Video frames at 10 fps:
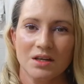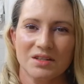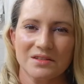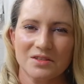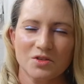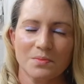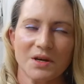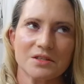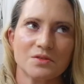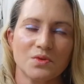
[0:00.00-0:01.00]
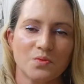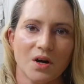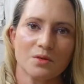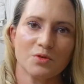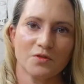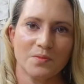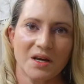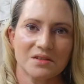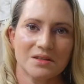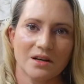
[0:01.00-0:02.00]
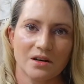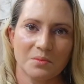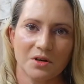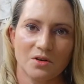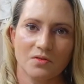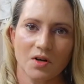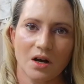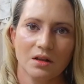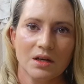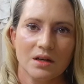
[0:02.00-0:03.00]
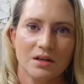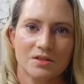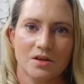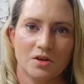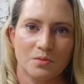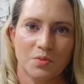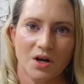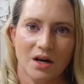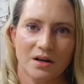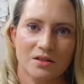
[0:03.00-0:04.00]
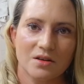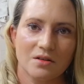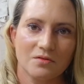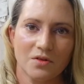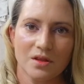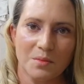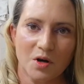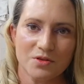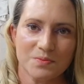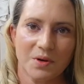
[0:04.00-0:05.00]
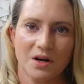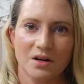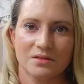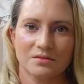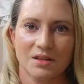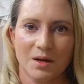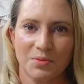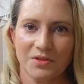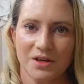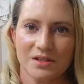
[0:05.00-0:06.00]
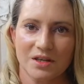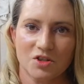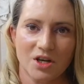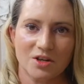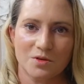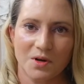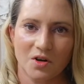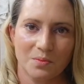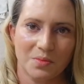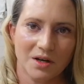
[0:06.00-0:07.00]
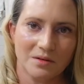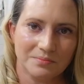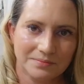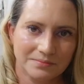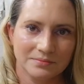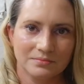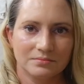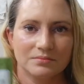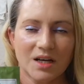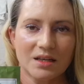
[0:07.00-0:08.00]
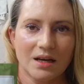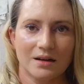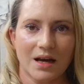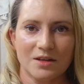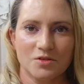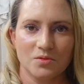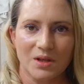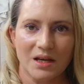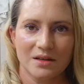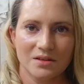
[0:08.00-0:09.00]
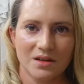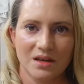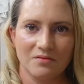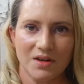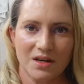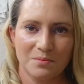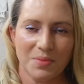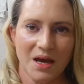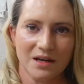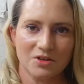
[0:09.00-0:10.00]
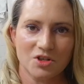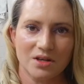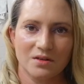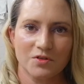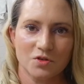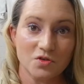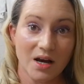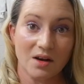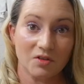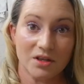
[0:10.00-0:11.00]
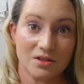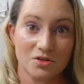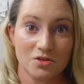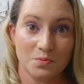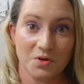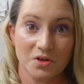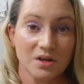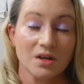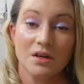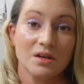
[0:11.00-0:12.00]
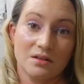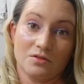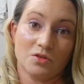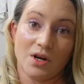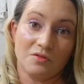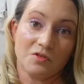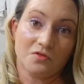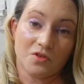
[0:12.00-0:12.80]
Doesn't do the best with waterproof mascara, but overall, it's a good product for the most part. A couple things I'd change about it, but again, I do like the convenient packaging. If you're traveling, it's super travel